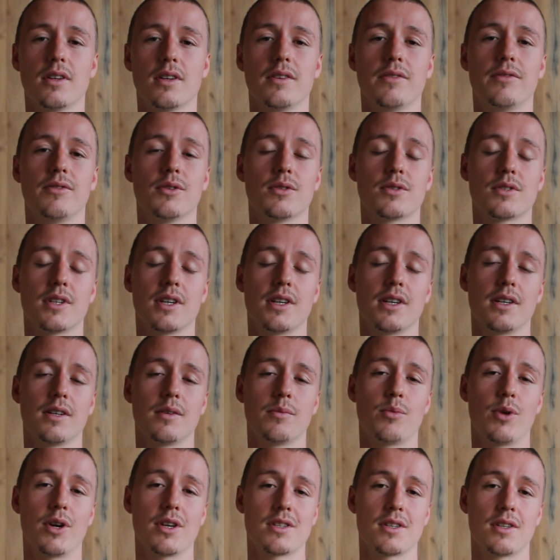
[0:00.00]
If you stay
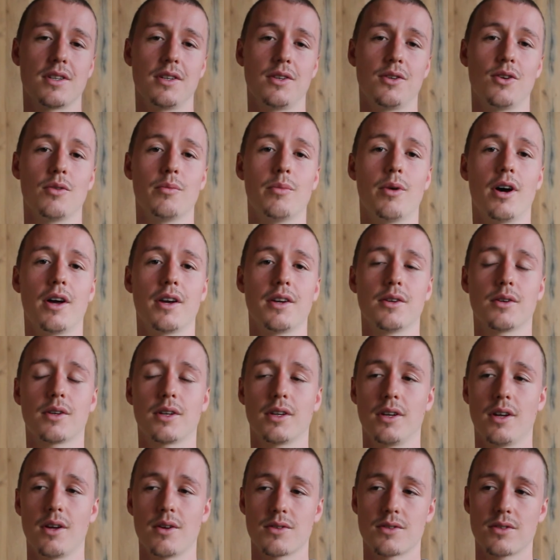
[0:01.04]
present in your body, you
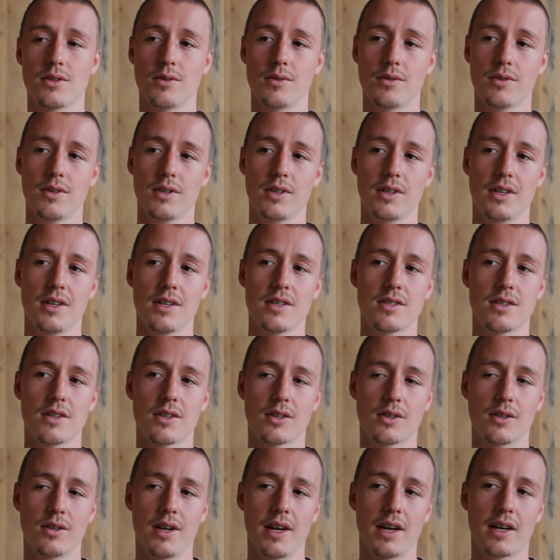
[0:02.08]
can also easier
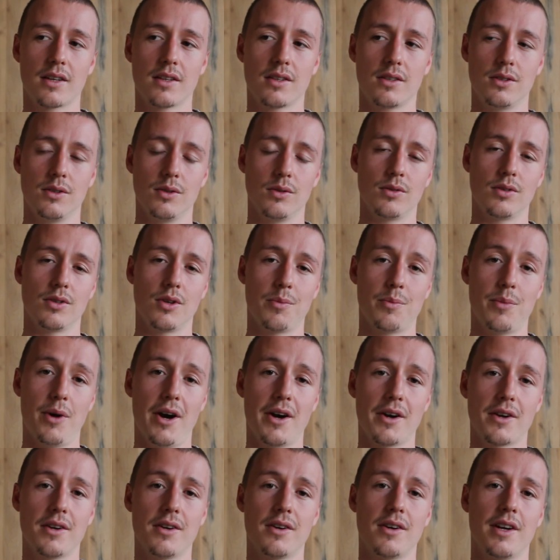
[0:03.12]
connect to your
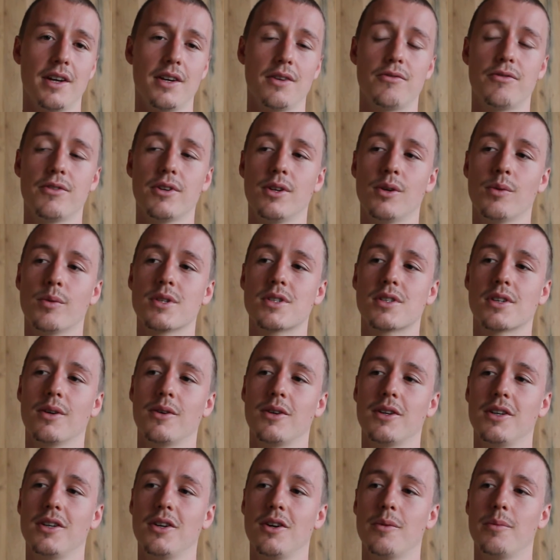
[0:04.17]
partner and feel what's
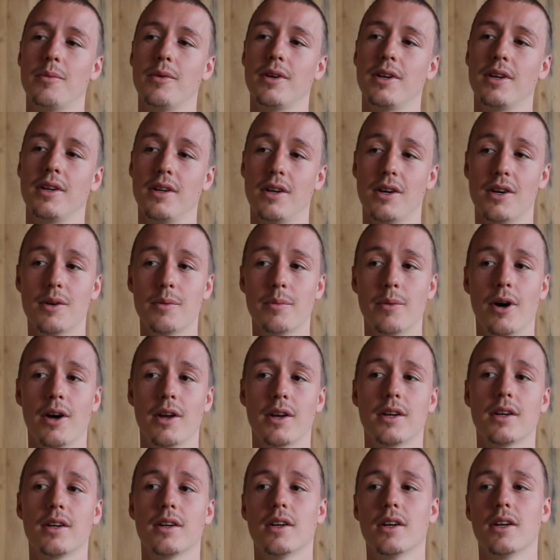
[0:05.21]
going in her
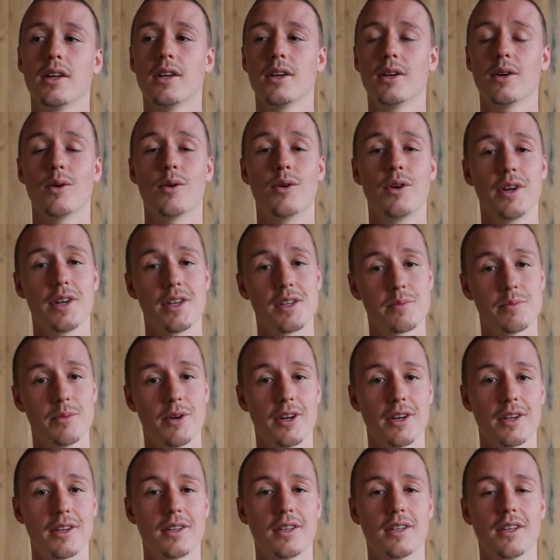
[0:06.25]
body or his
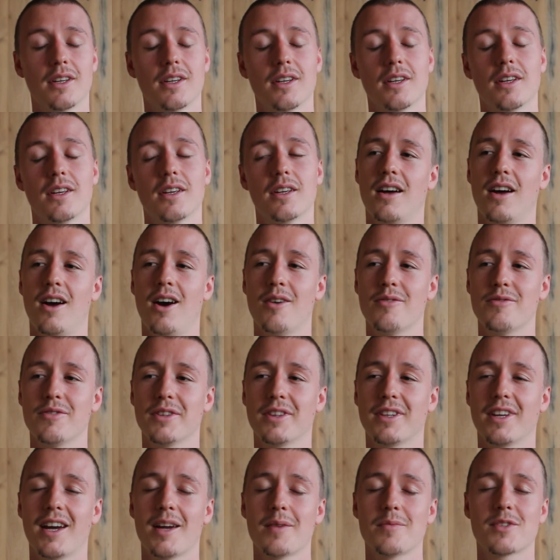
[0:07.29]
body.
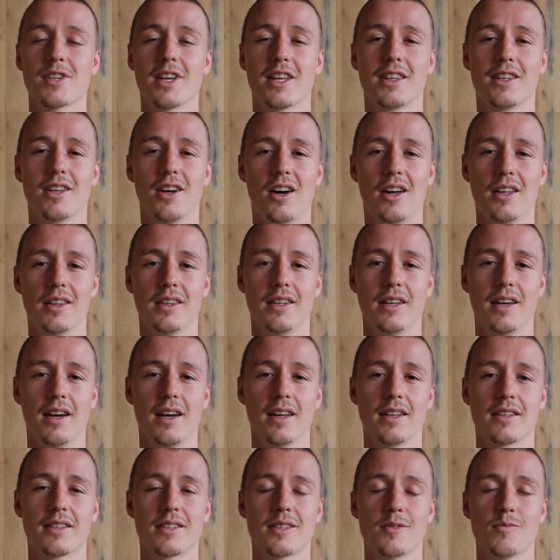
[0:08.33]
Oftentimes I thought
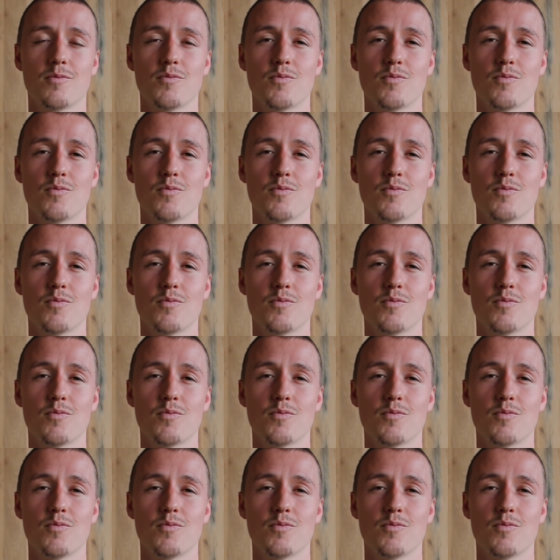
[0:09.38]
that